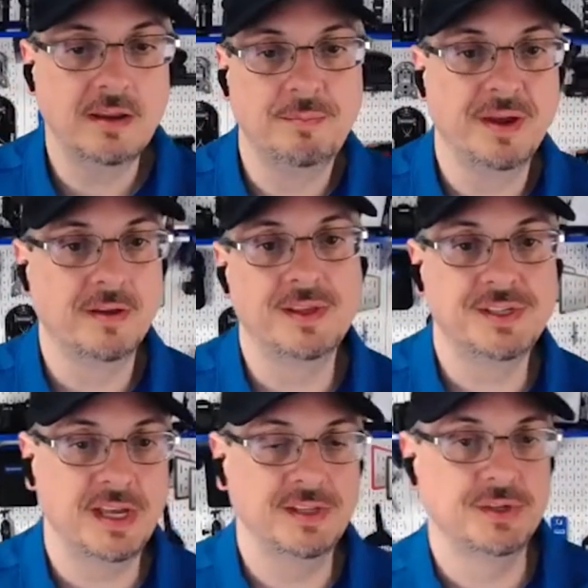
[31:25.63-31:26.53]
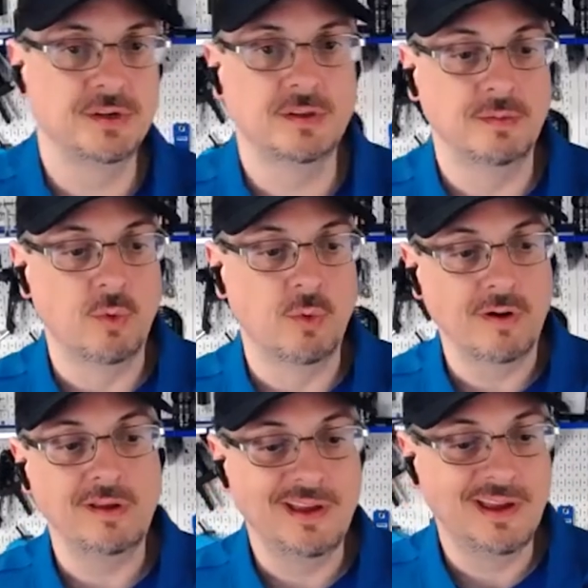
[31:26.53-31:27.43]
The bigger the sensor, the more
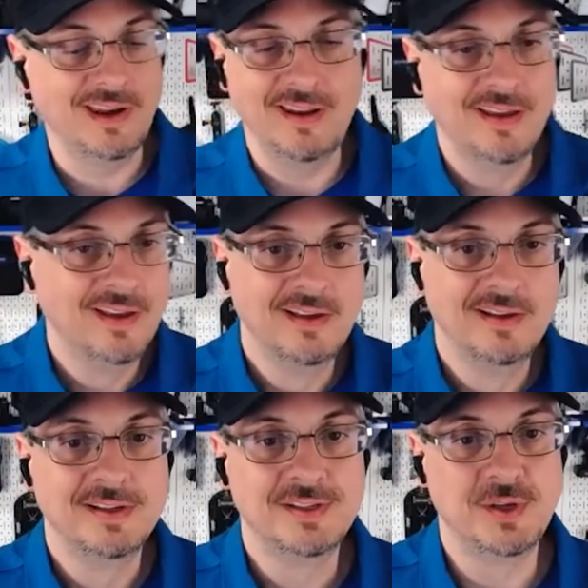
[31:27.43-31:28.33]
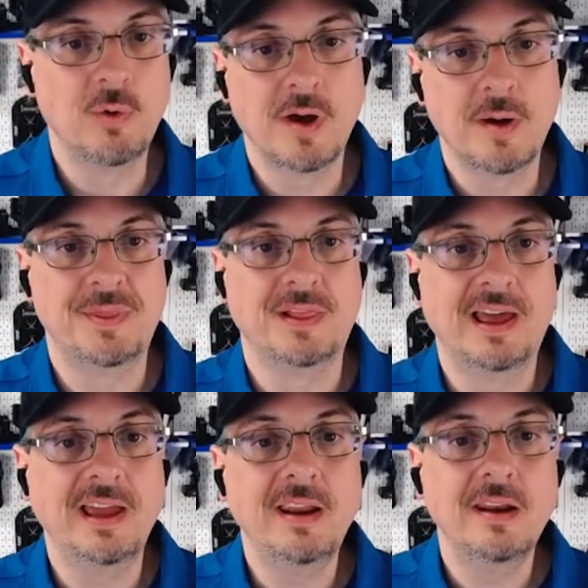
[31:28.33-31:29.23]
you can soak up the
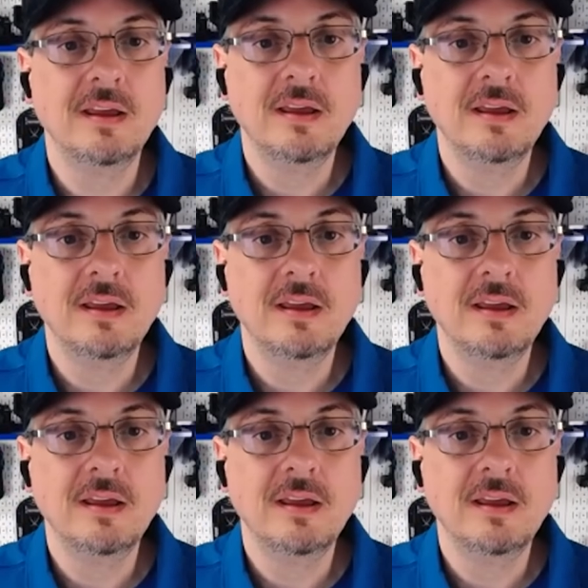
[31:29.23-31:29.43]
light